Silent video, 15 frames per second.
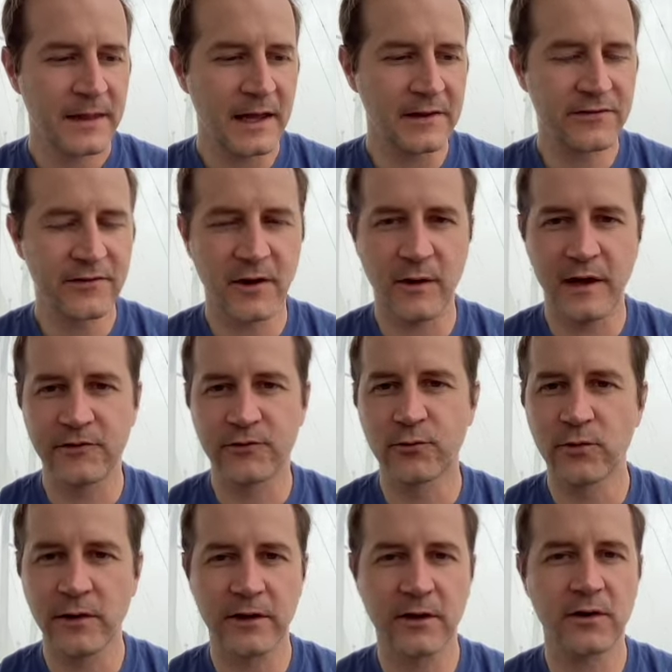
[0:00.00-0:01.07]
and so it's
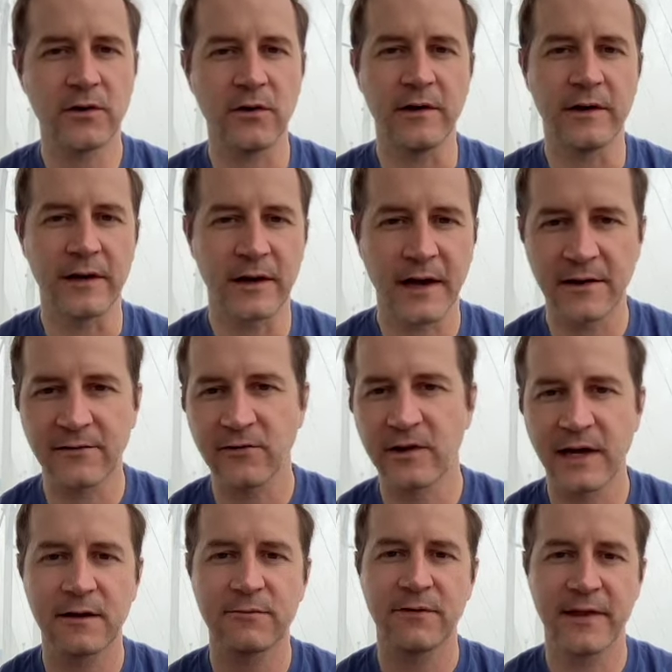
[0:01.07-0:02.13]
really cool. You know, guys,
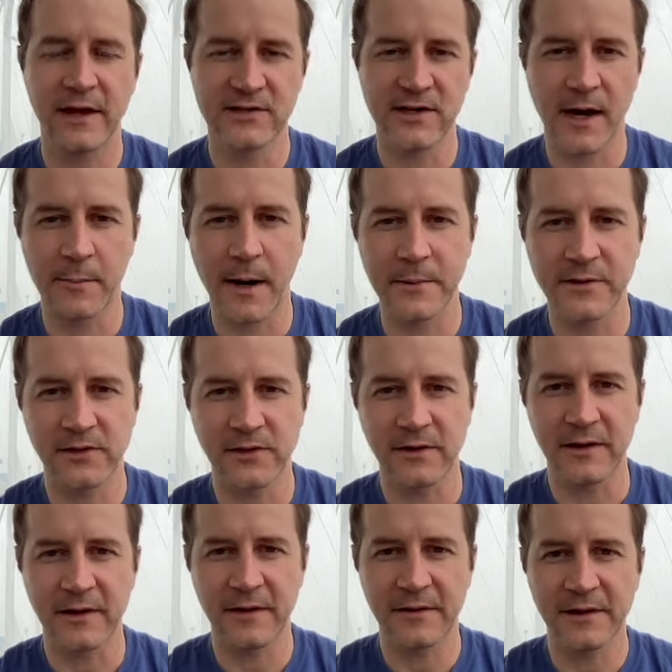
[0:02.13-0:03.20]
look out for that job
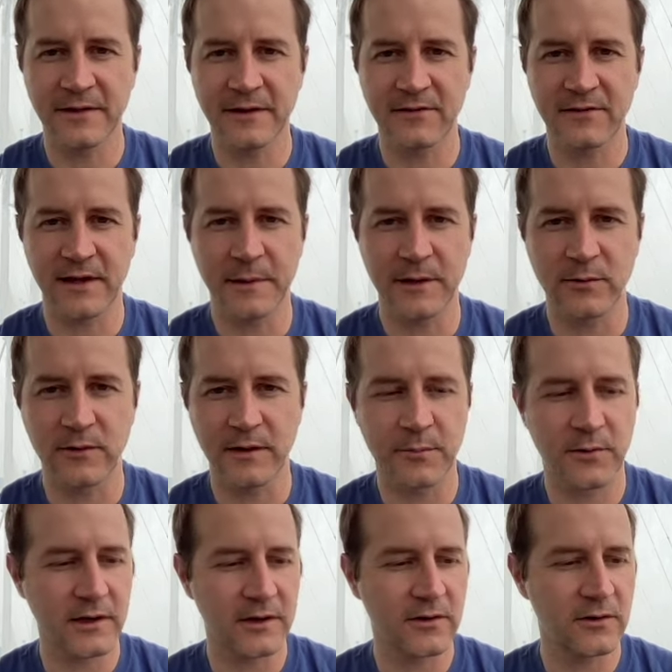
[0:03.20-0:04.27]
opportunity. I think that's going to be really
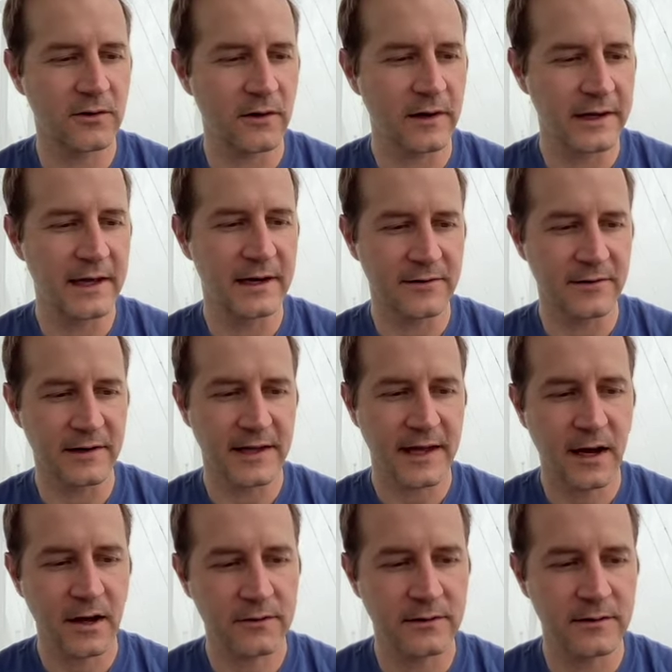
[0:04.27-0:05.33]
pretty cool. Again, it's an
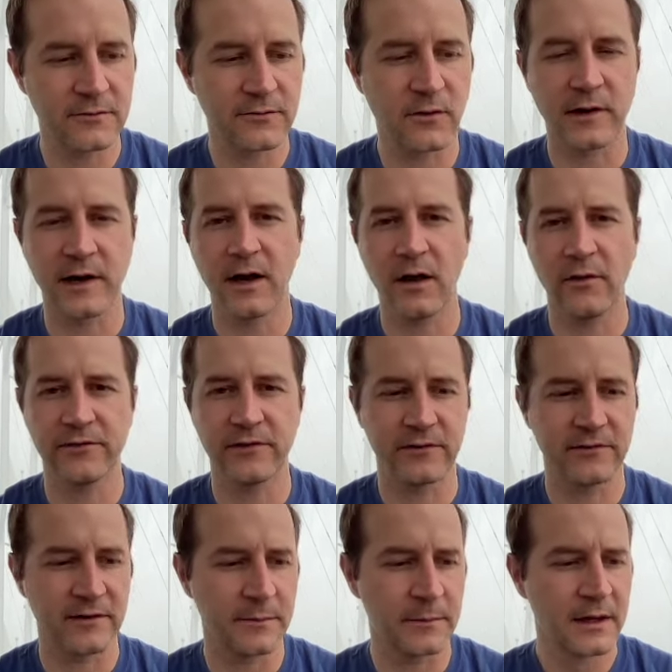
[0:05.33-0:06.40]
accountant for a health
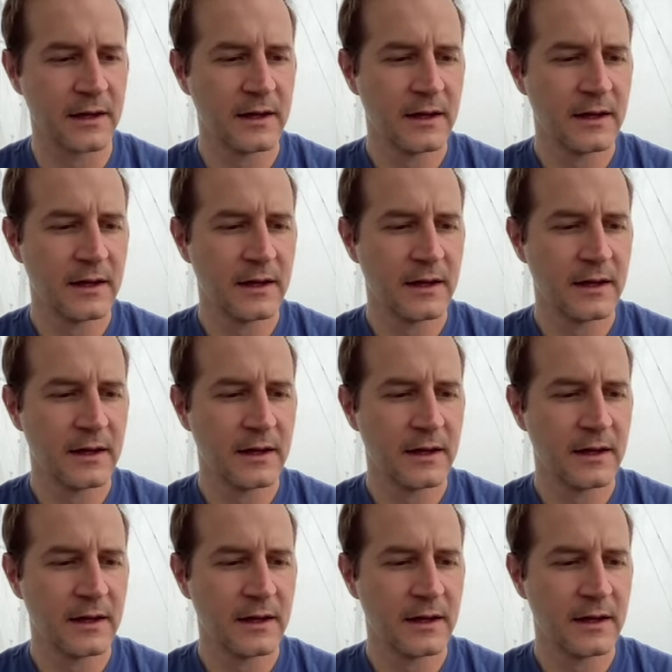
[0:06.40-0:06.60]
system.